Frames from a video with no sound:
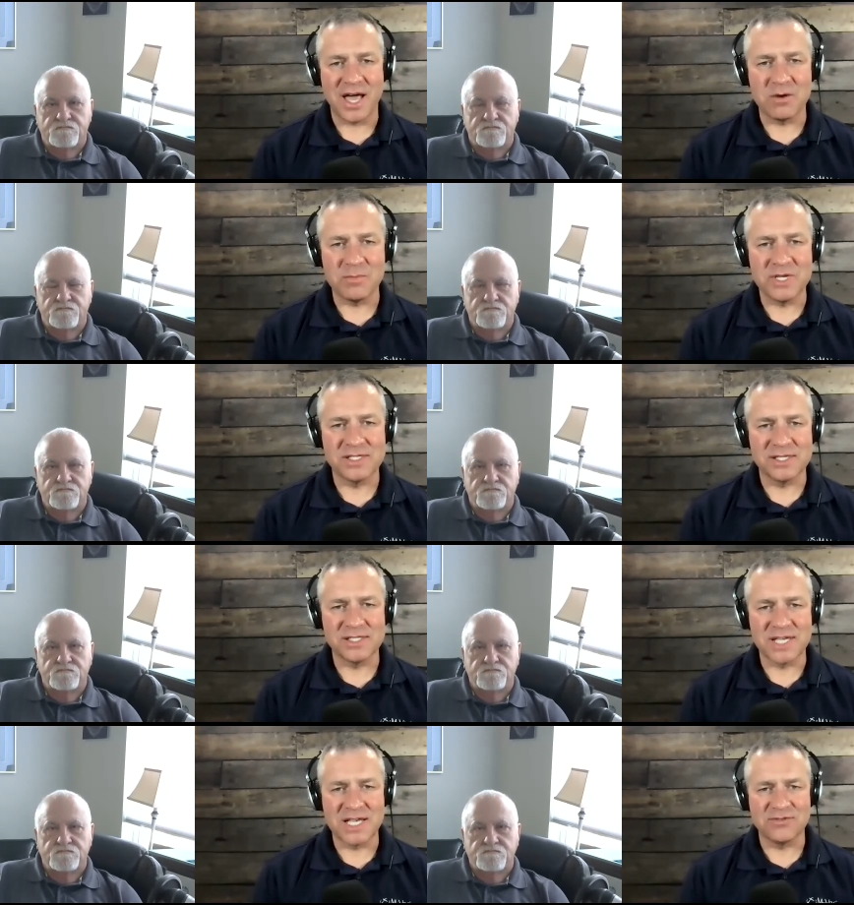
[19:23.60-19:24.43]
Speaker 1: how to be
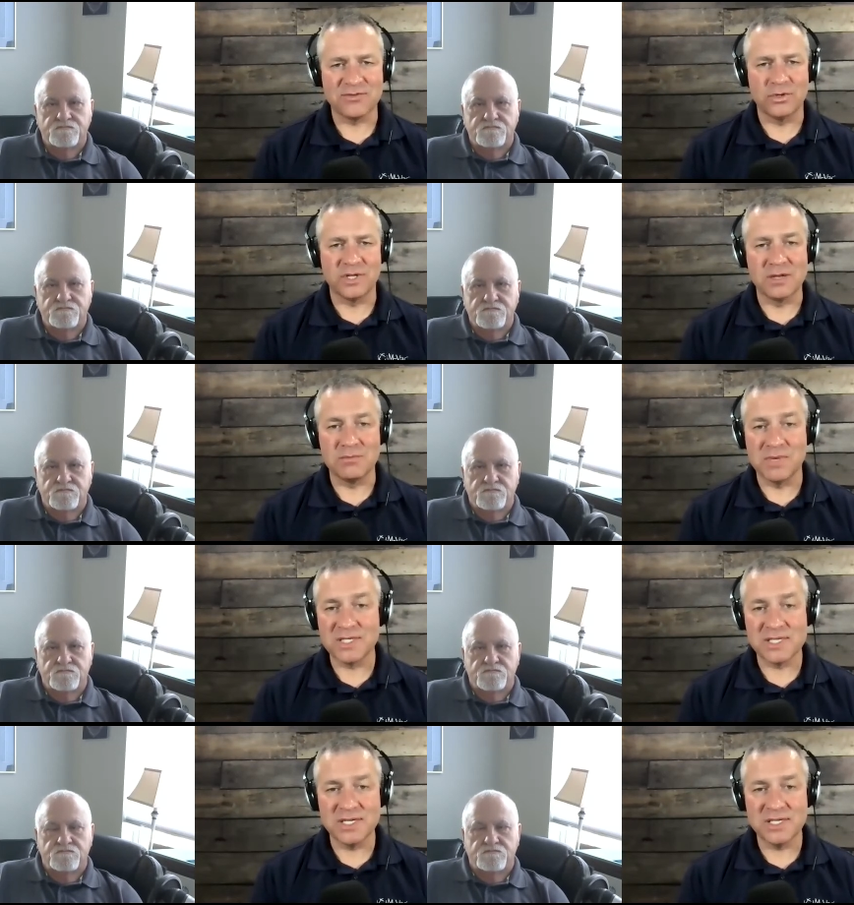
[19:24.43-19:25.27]
successful in
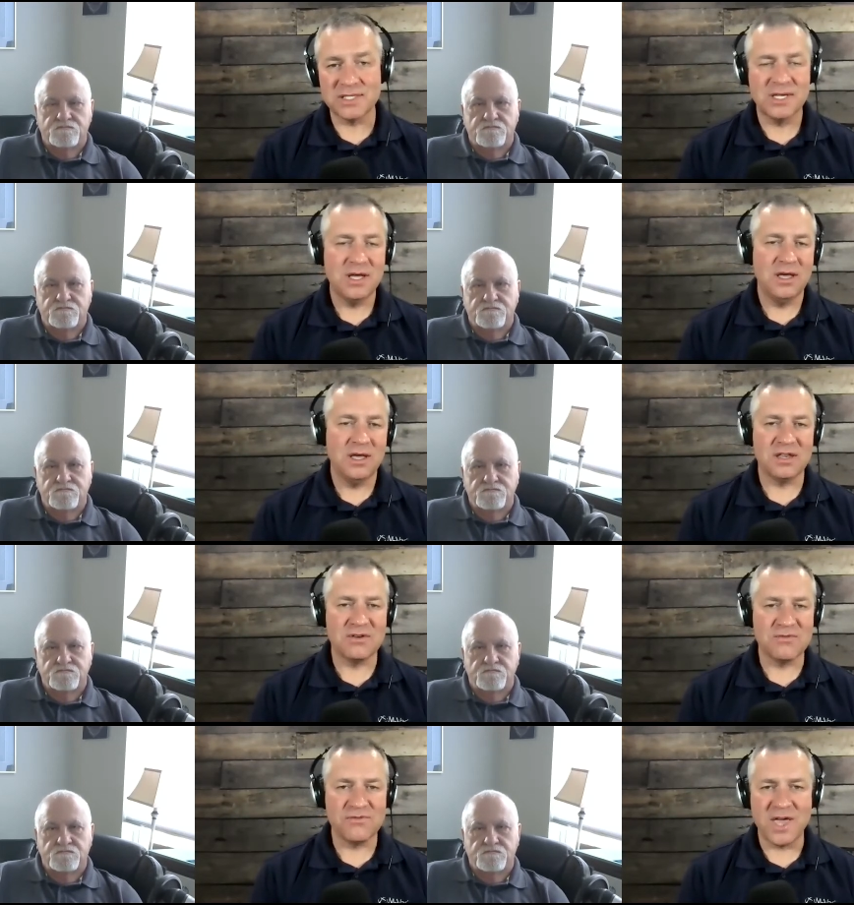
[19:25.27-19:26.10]
business,
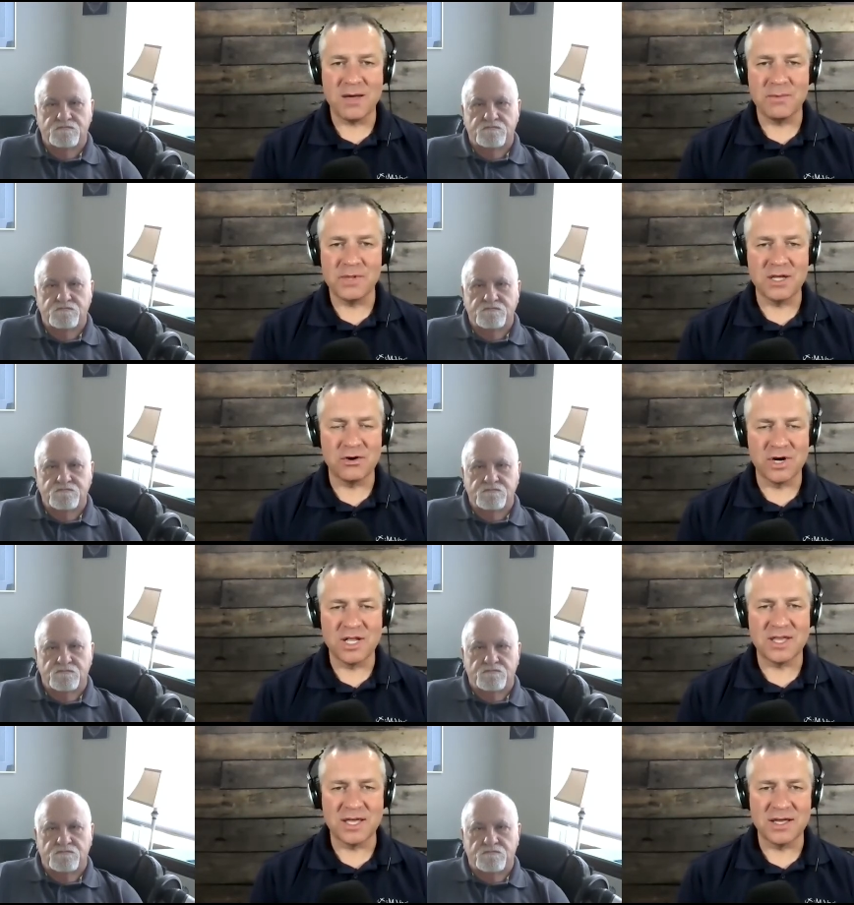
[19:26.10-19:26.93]
in your family, or
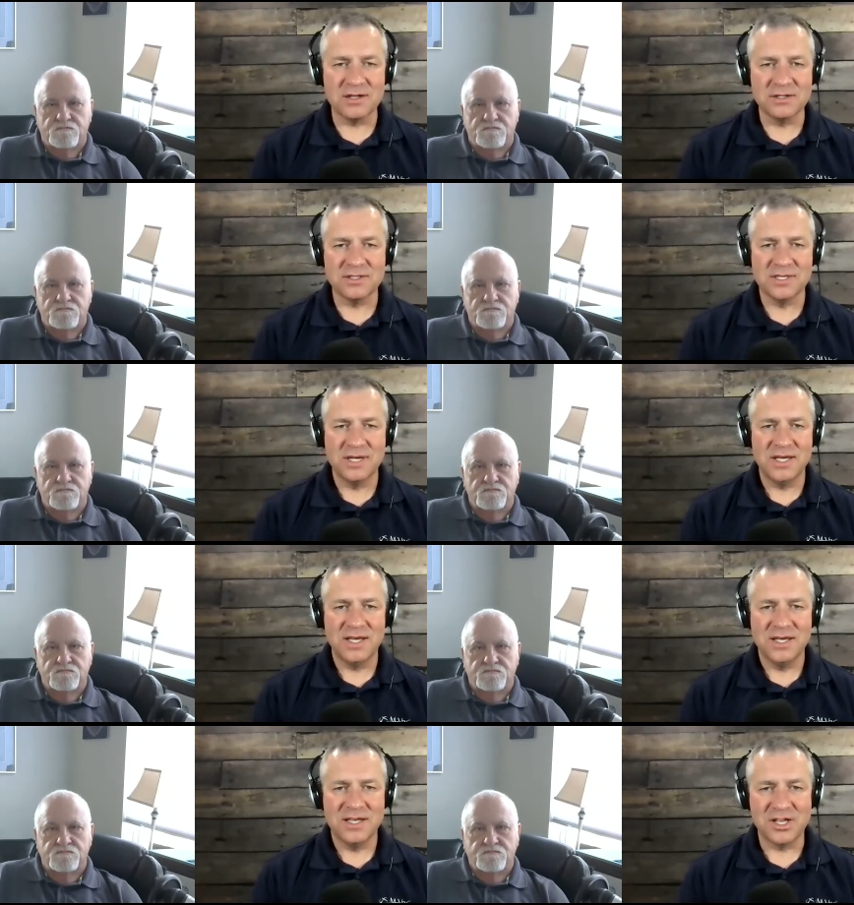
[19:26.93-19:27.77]
anything else,
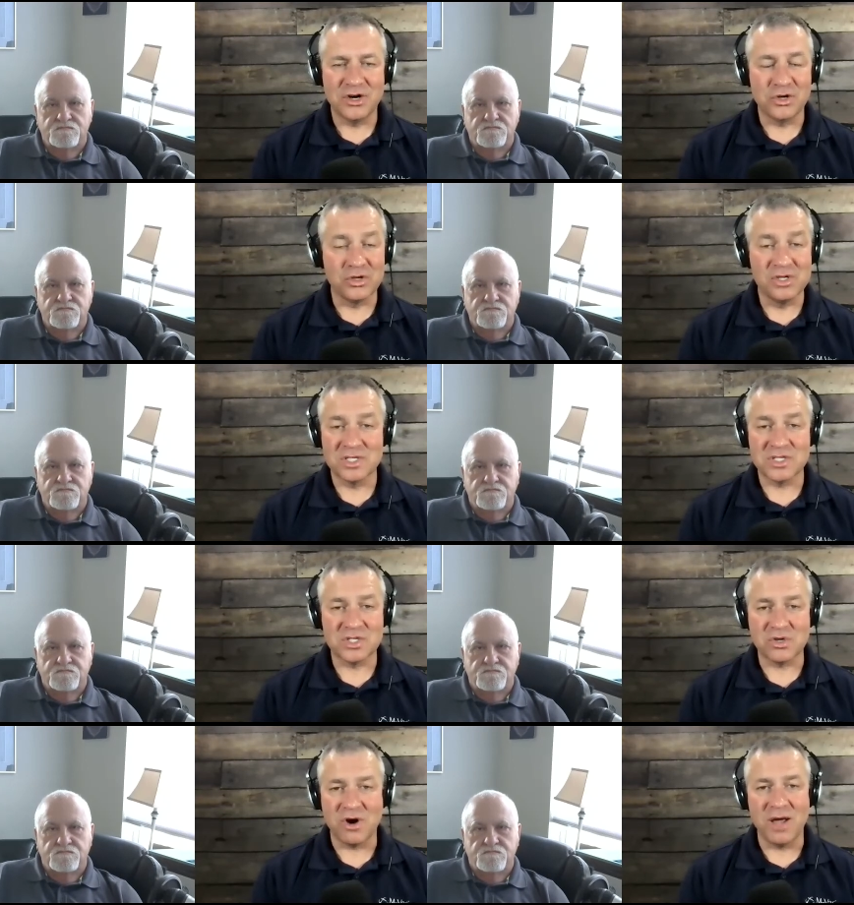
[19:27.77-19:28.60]
you know, you just
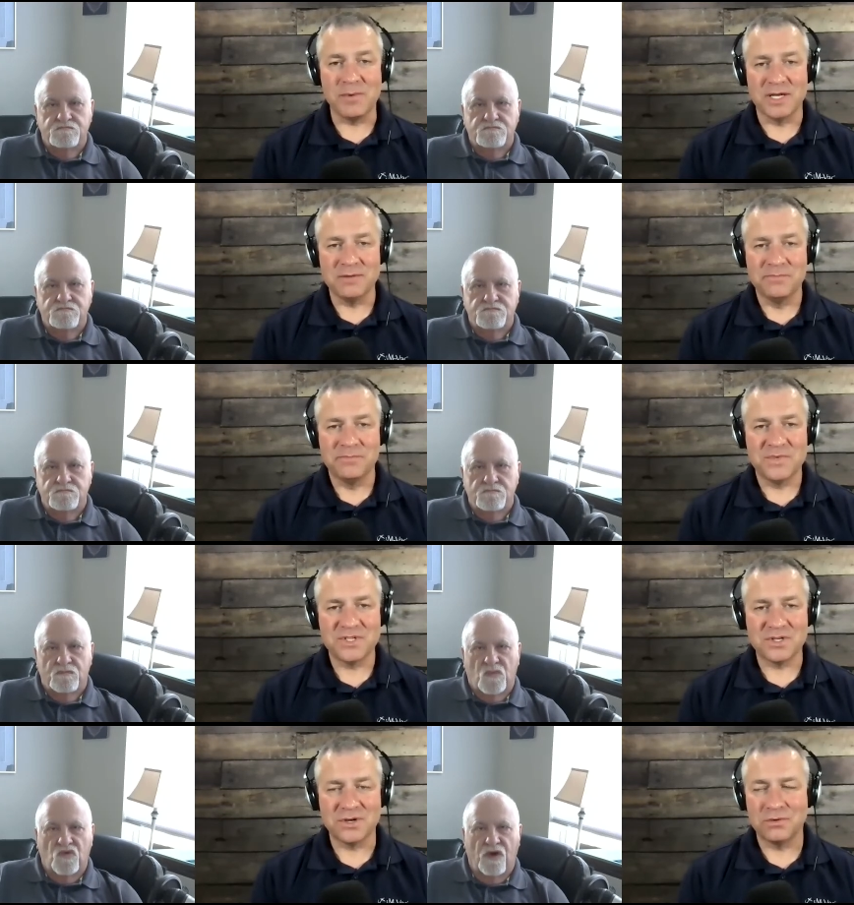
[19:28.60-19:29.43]
described it.
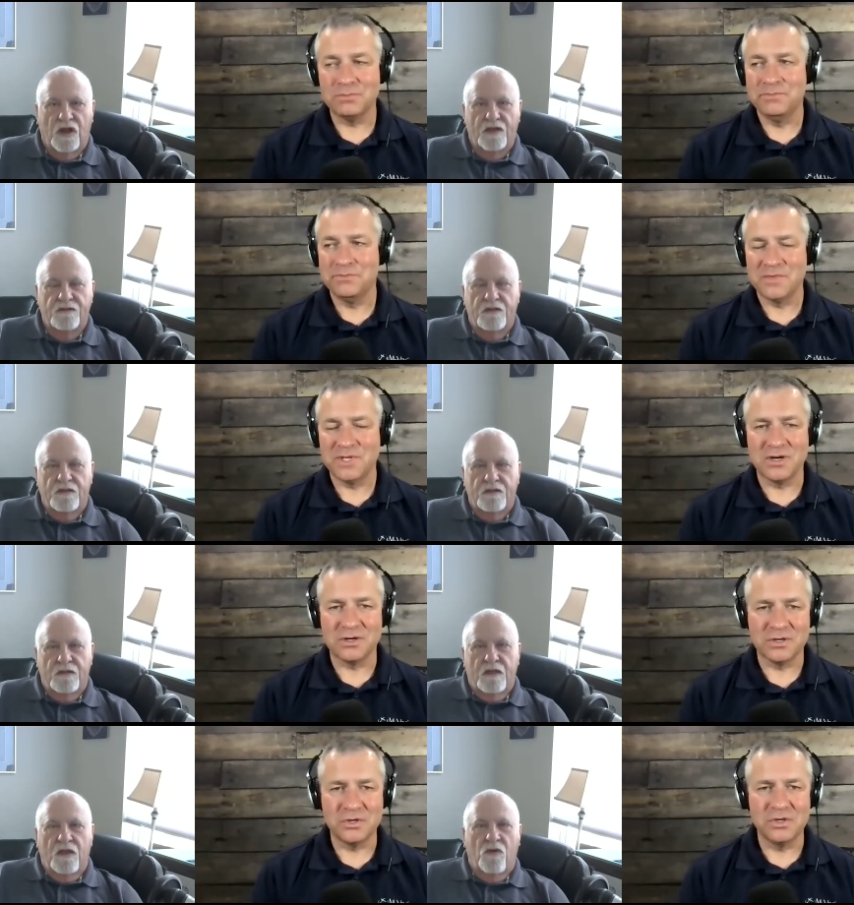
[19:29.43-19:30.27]
So,
Speaker 2: right. you
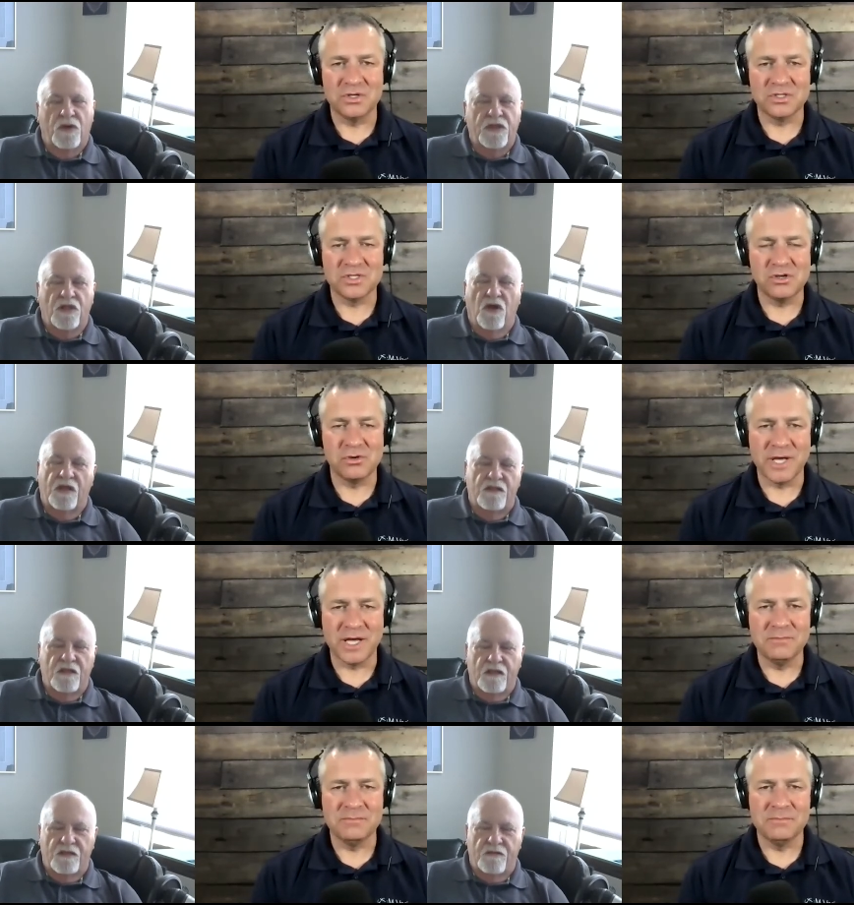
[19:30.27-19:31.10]
know, kudos well, you know, to you,
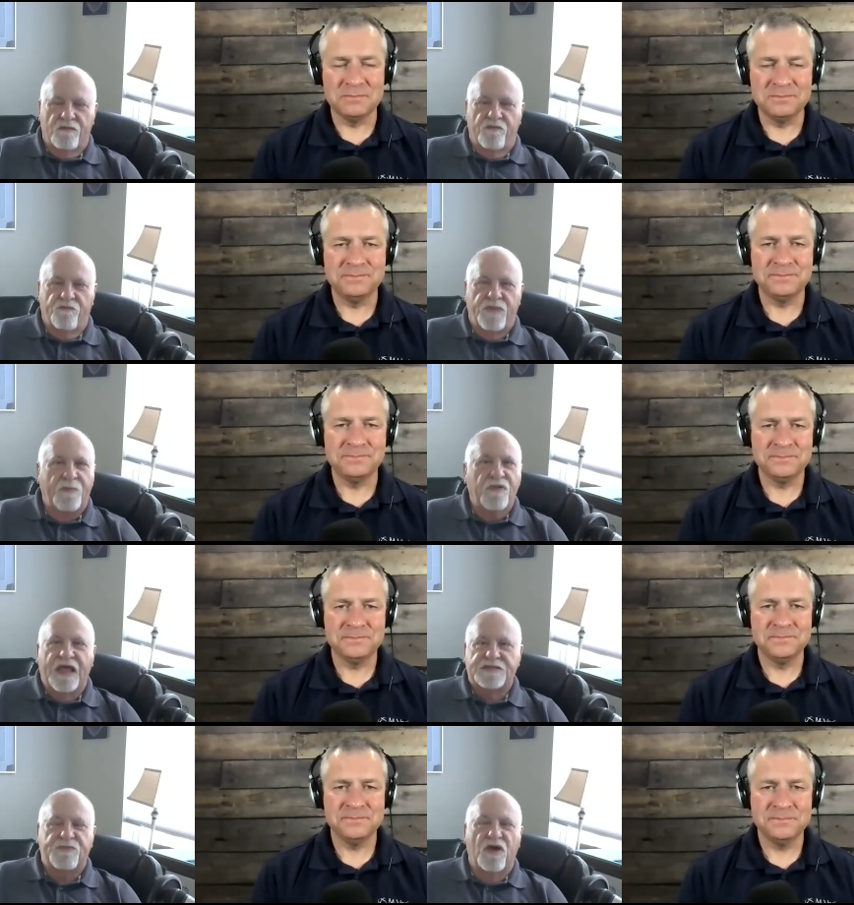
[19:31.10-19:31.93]
I, man. People
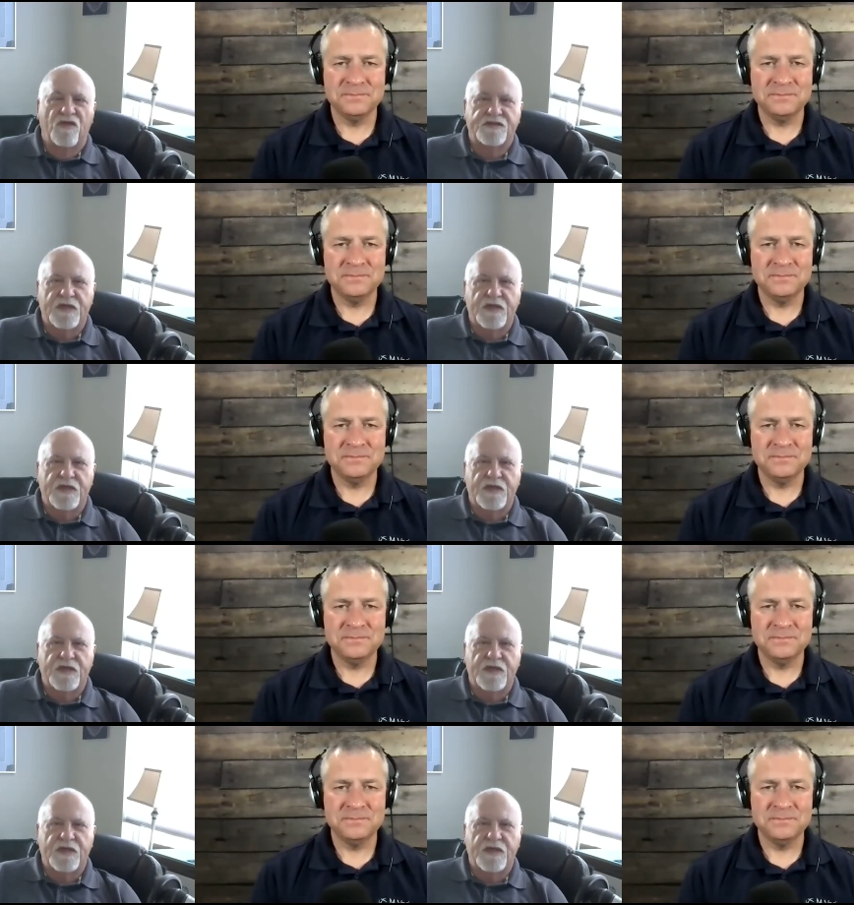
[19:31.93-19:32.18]
ask me all the